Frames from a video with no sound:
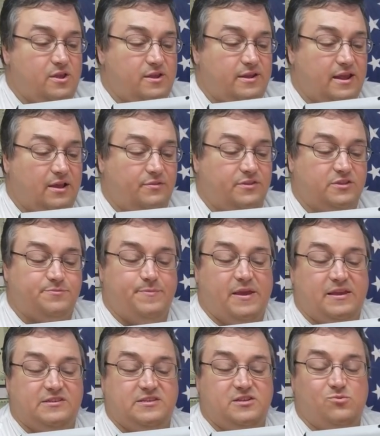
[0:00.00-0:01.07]
Now this
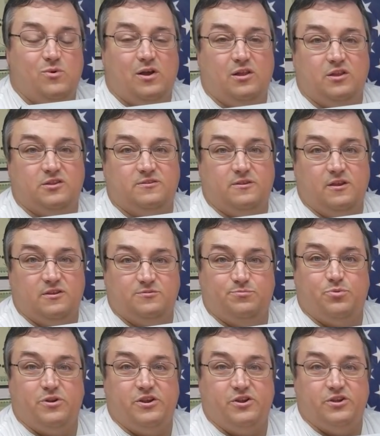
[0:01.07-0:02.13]
magazine well is
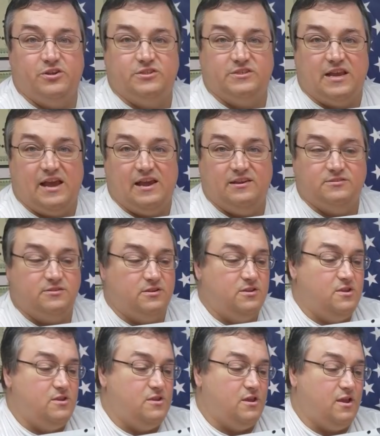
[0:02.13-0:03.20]
pretty good sized.
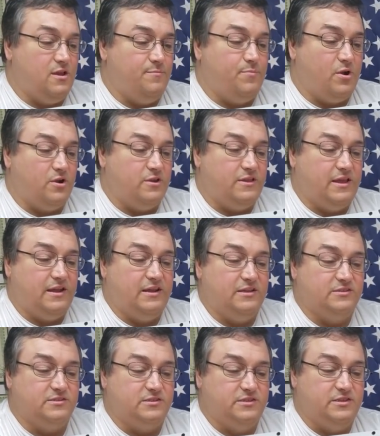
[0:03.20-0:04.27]
Part of that
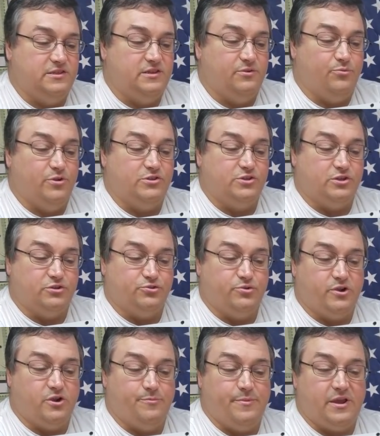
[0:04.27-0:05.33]
is the original
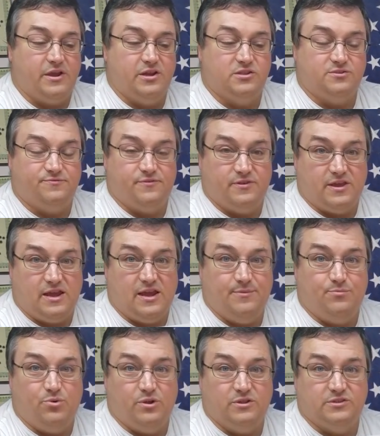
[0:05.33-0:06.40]
trigger mechanism for the
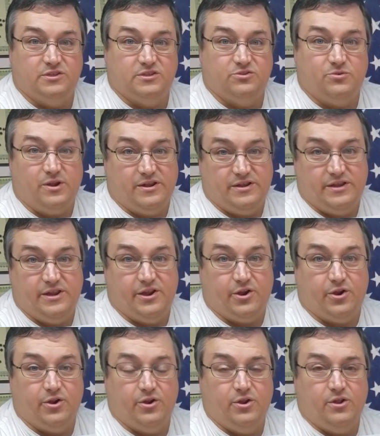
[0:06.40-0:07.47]
Hi-Point sits right in
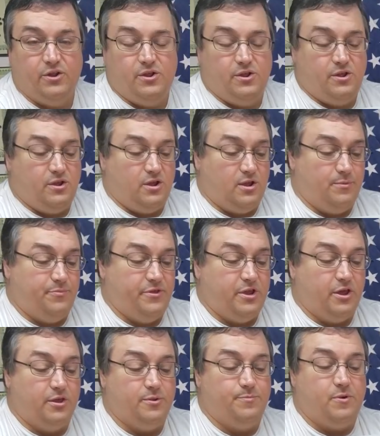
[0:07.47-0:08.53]
here. The
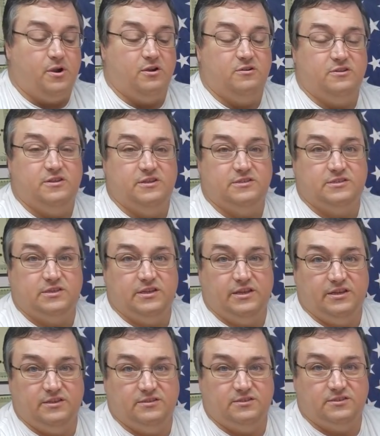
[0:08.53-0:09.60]
other part of this
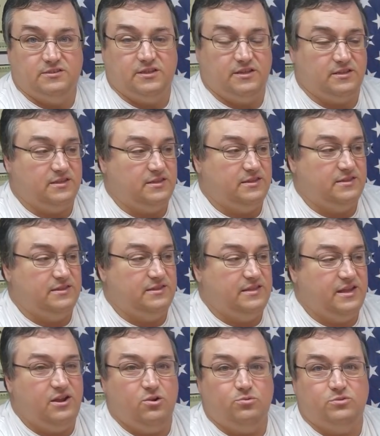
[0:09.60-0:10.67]
is that
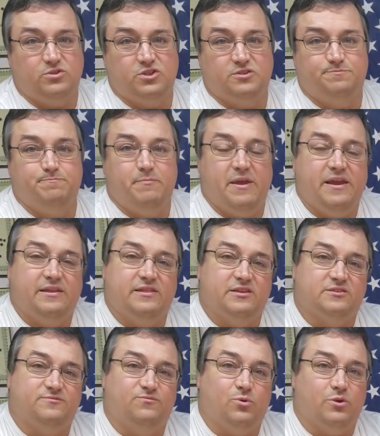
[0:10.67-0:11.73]
they don't just make
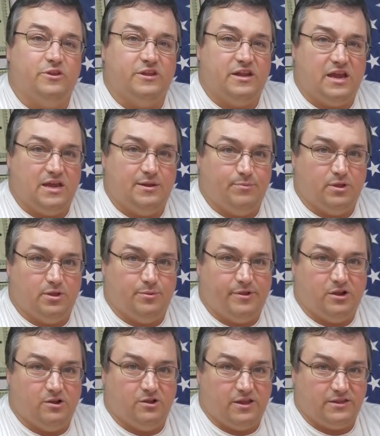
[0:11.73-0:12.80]
this for the
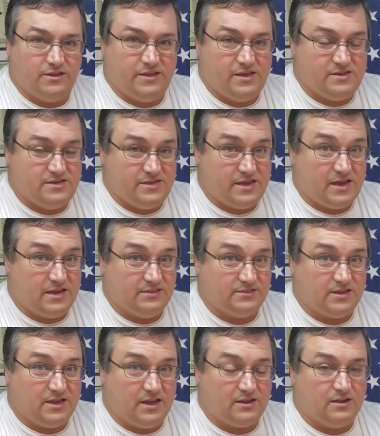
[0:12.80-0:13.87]
9mm like the ATI
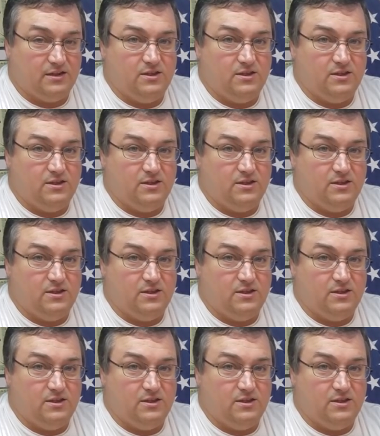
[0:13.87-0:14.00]
stock.